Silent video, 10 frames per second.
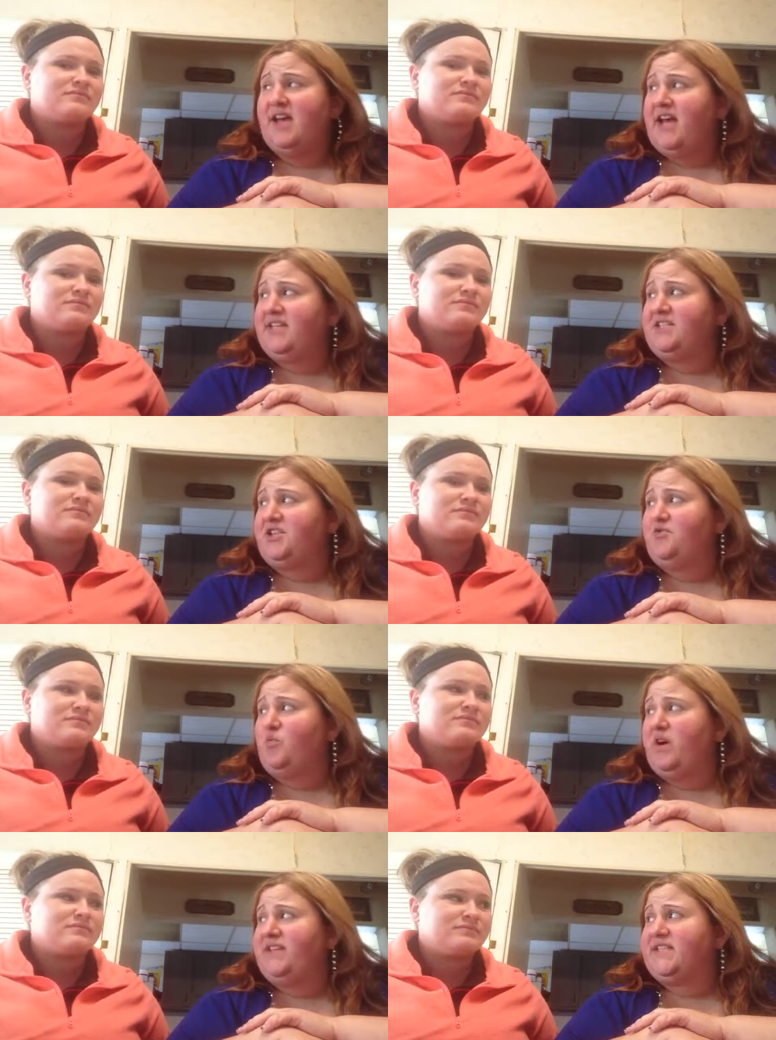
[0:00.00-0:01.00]
Speaker 1: as to
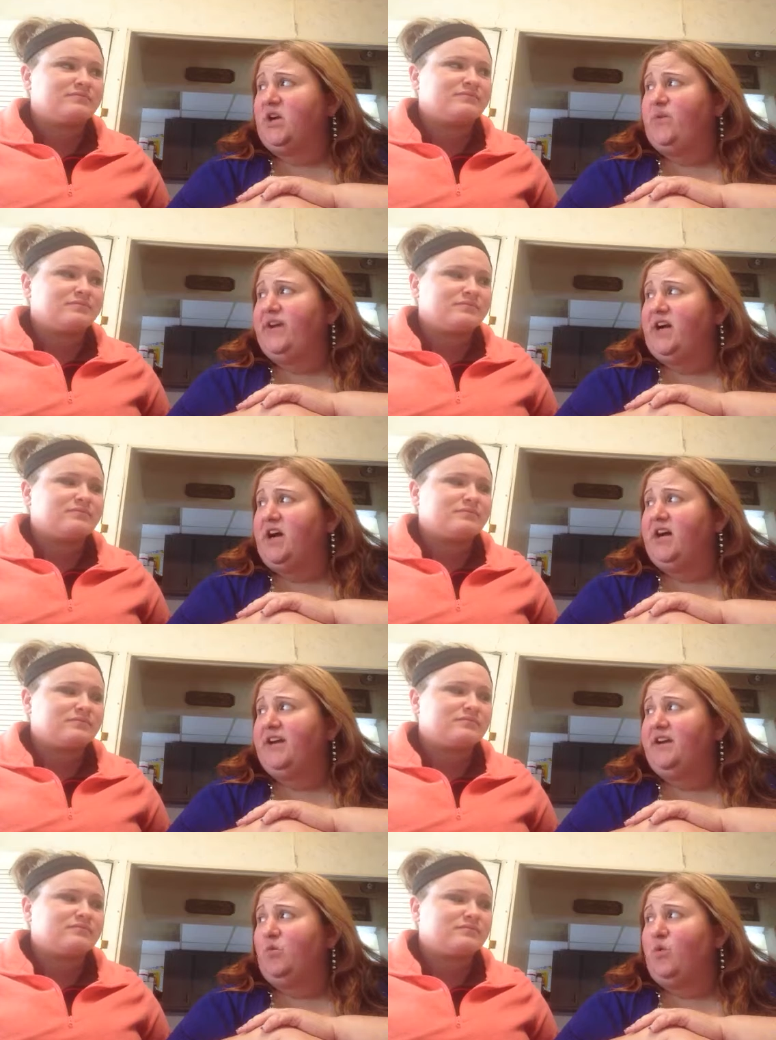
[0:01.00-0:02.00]
what is going
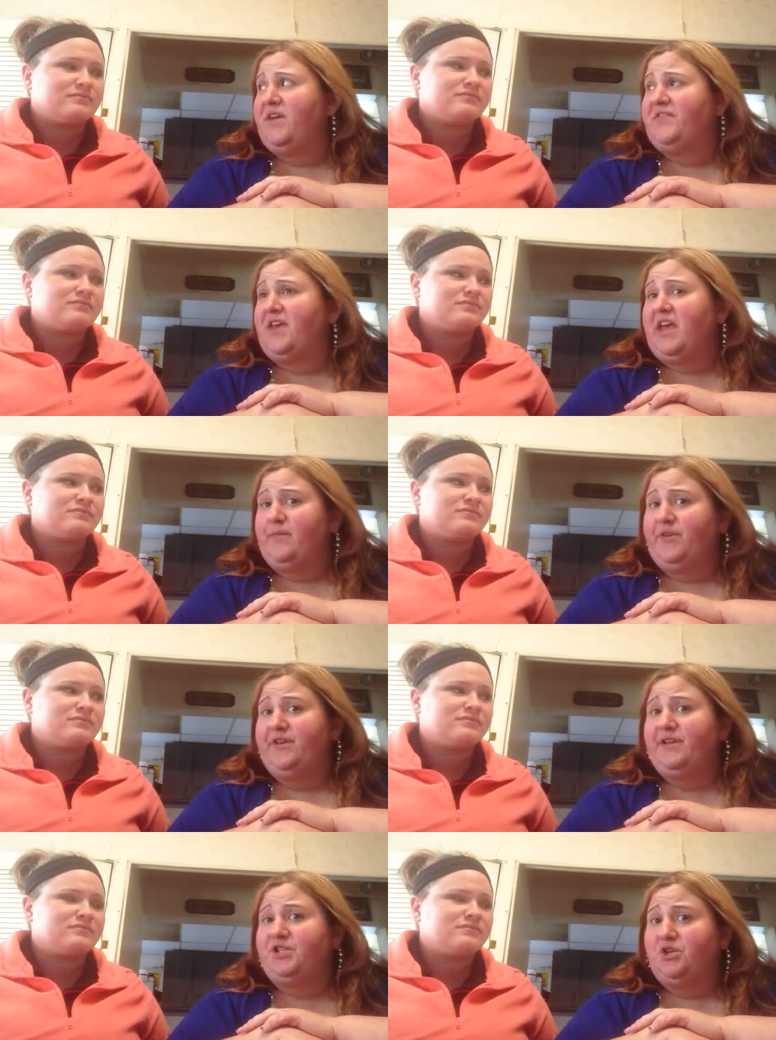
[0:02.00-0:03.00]
on with
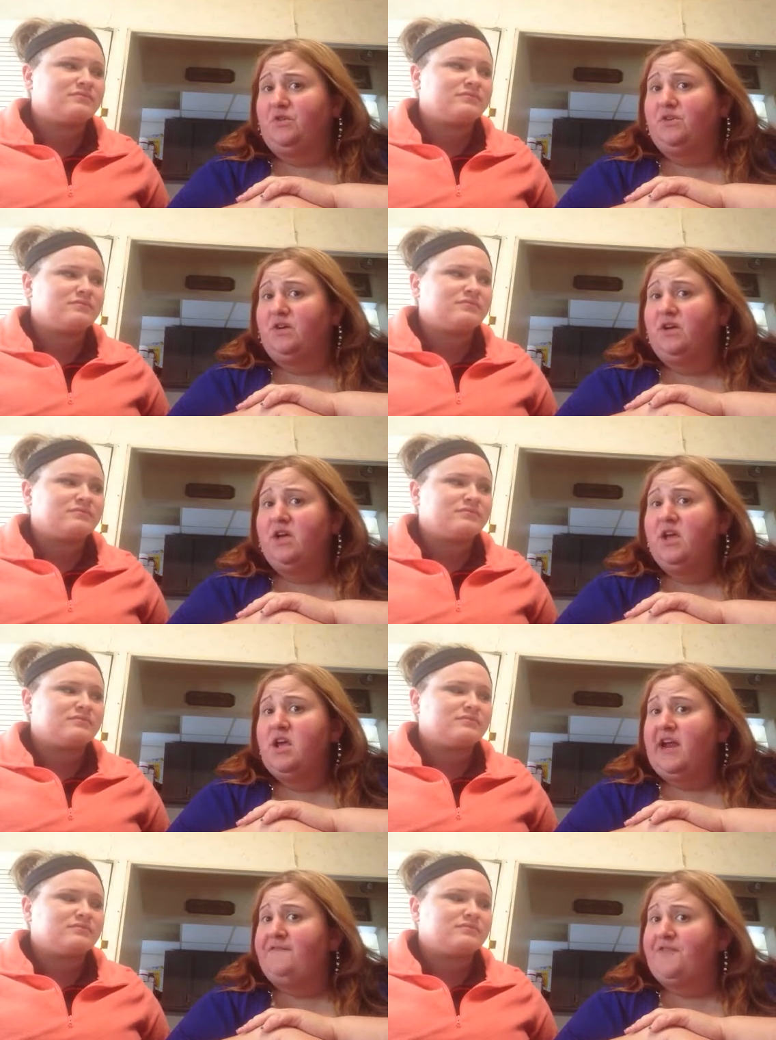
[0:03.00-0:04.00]
Emily's shoulder?
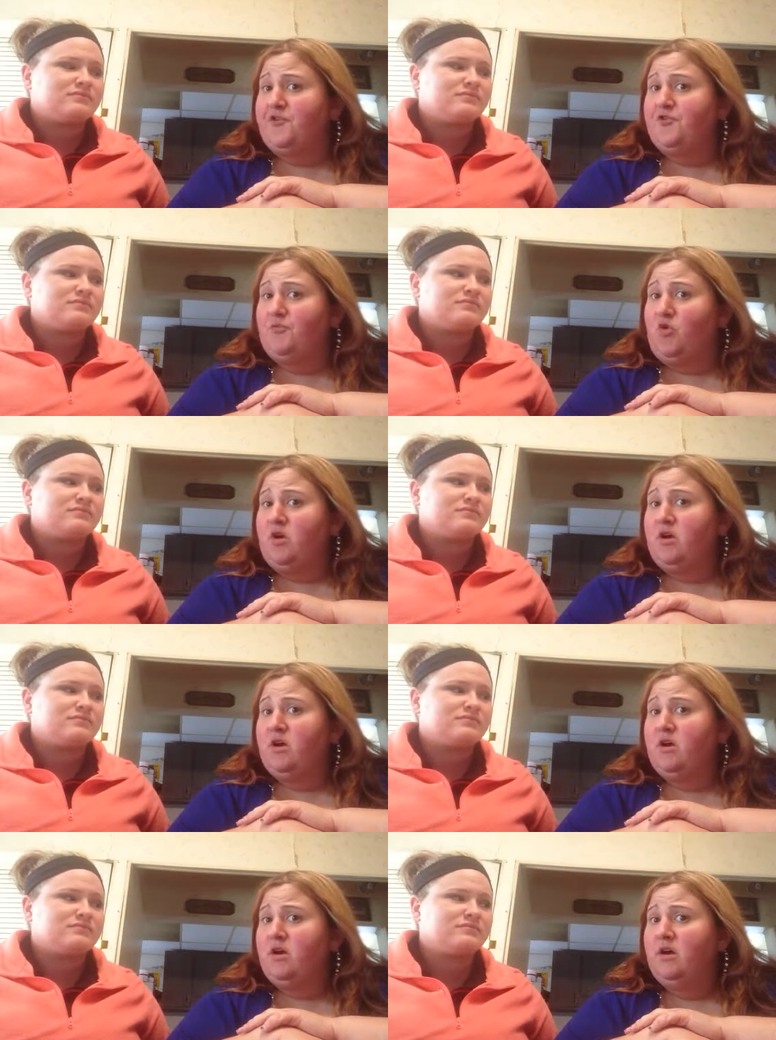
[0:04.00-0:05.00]
And furthermore,
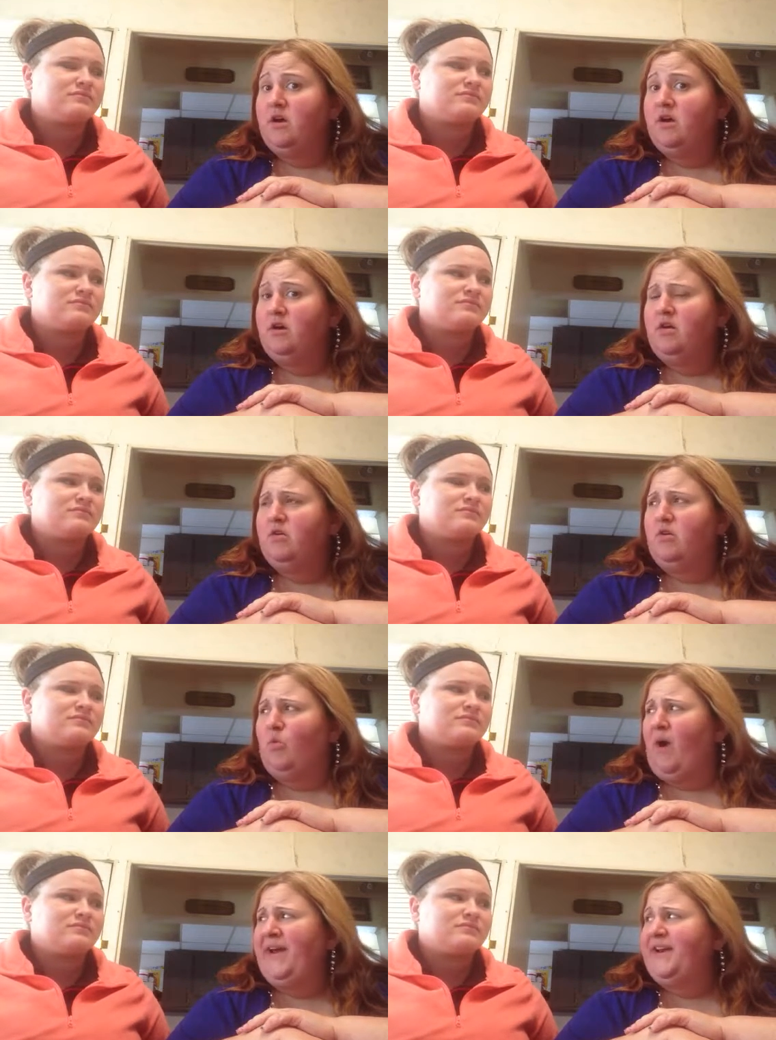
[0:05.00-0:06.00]

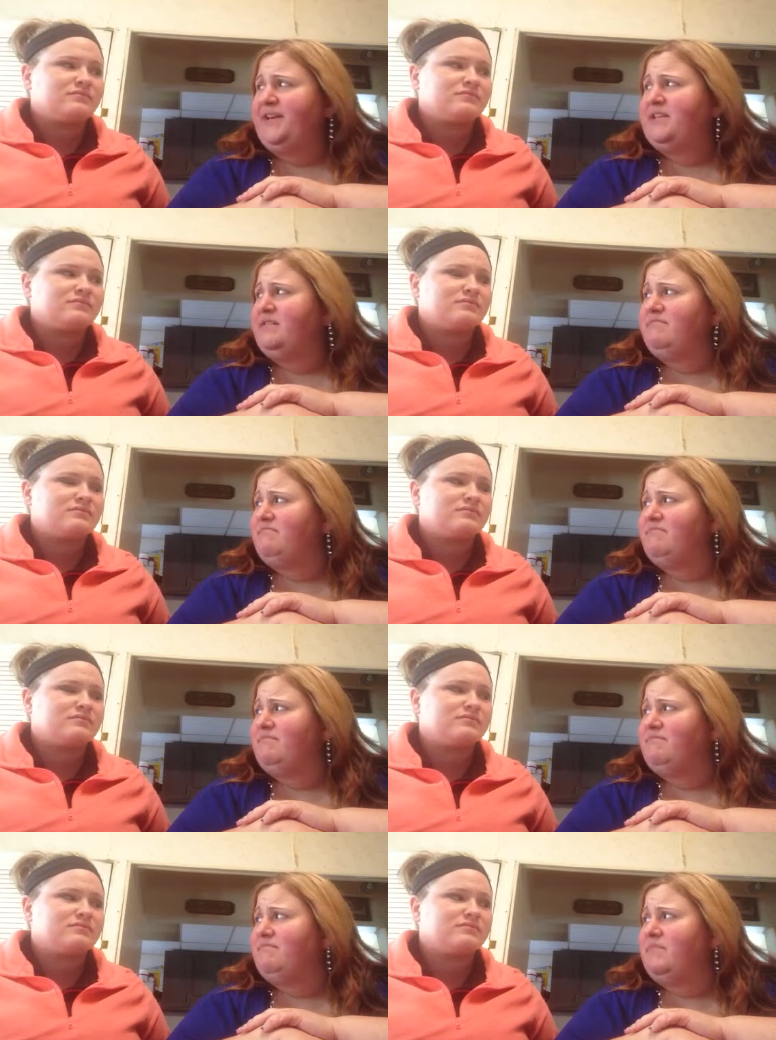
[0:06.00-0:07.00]
why didn't
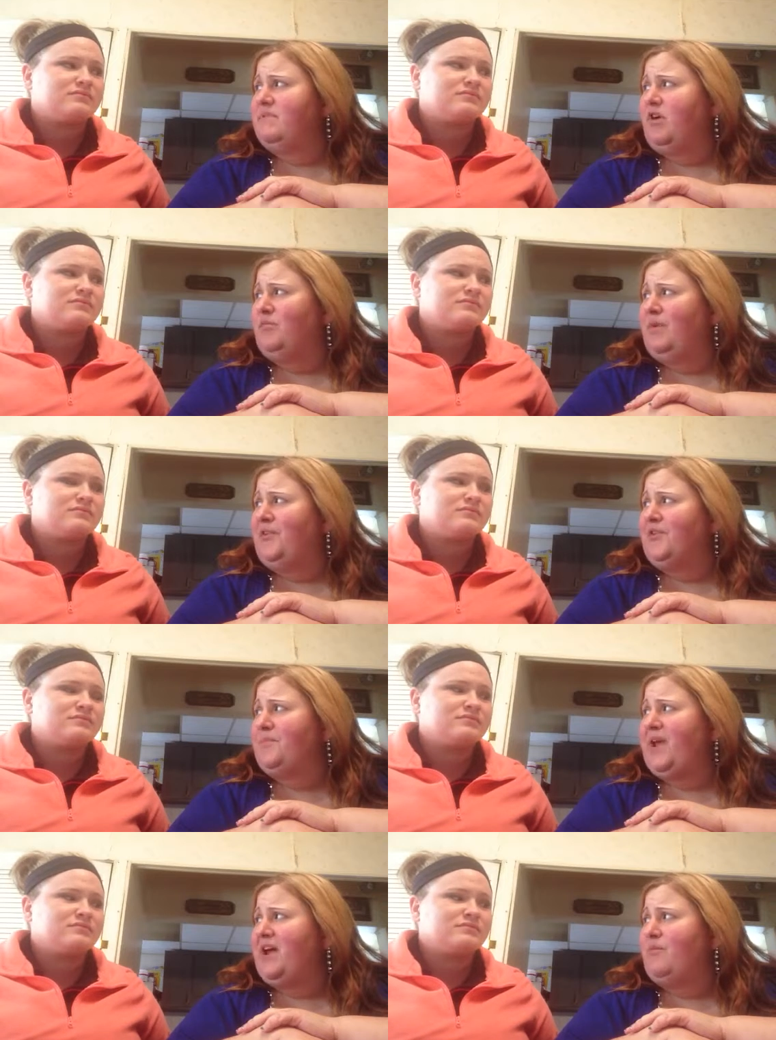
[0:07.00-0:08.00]
her mother,
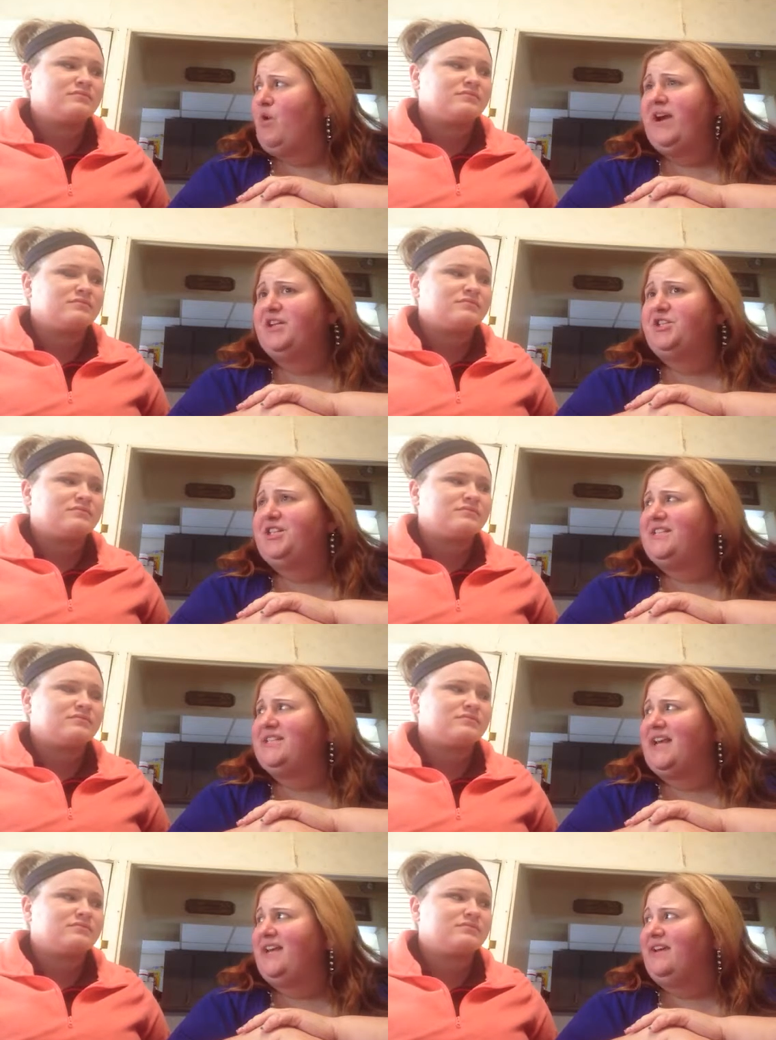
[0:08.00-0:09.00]
Pam, why didn't she
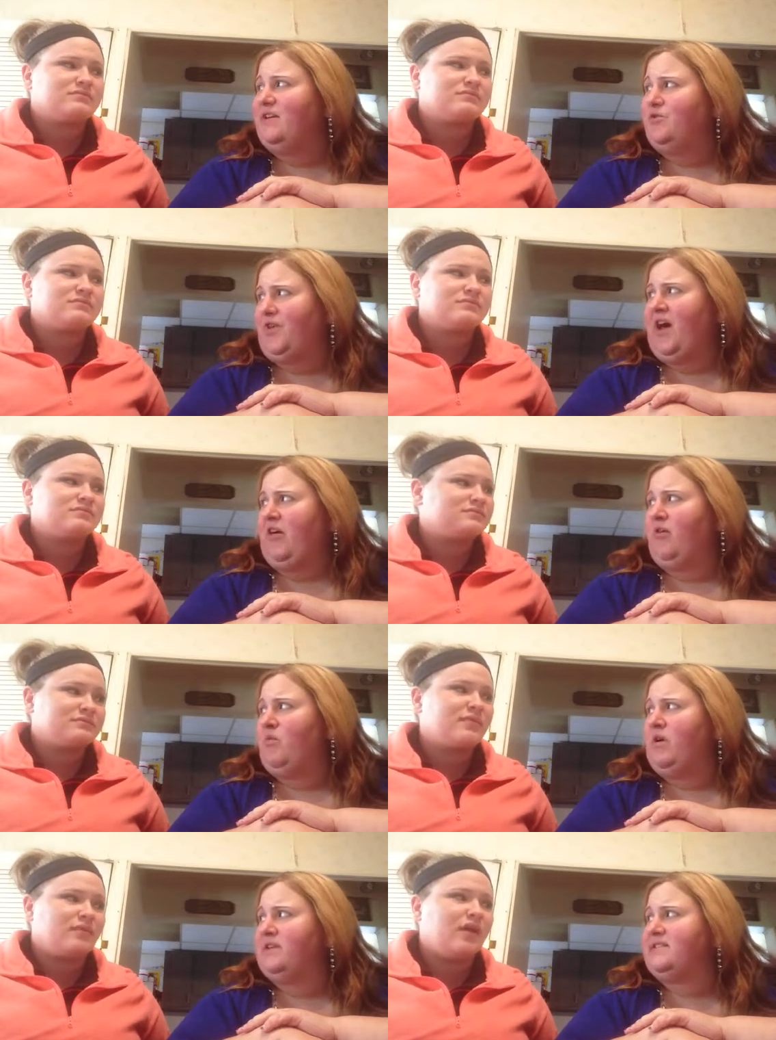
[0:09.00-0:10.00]
say who the hell it
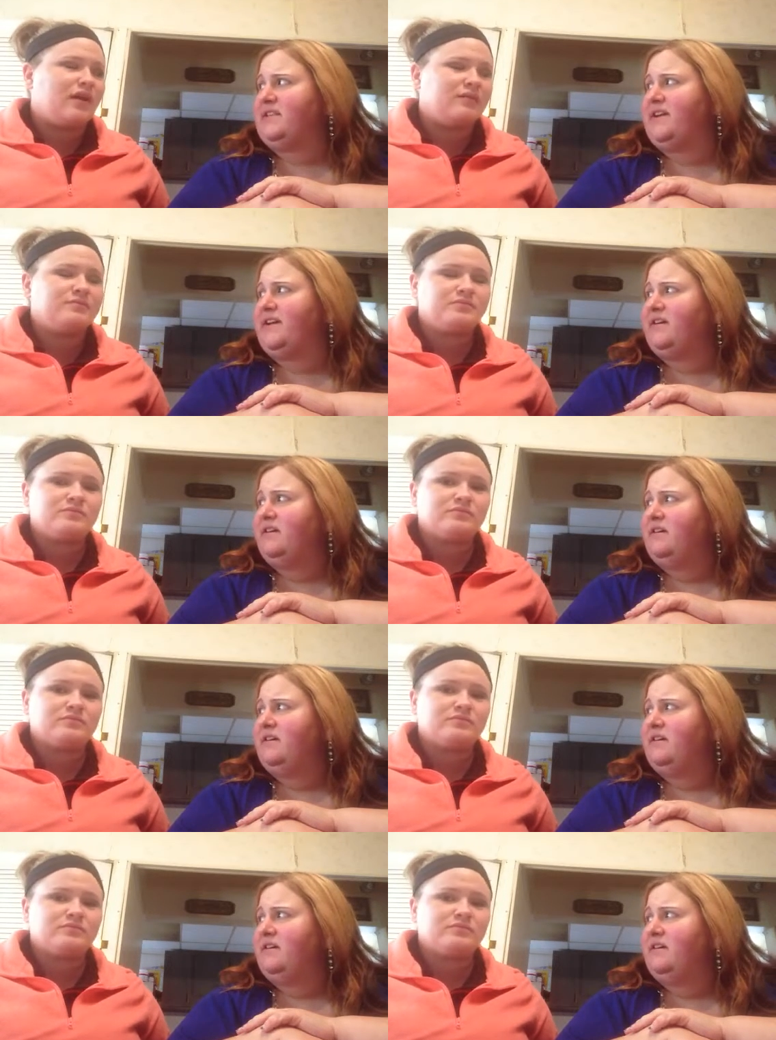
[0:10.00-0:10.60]
was? Yeah. Like,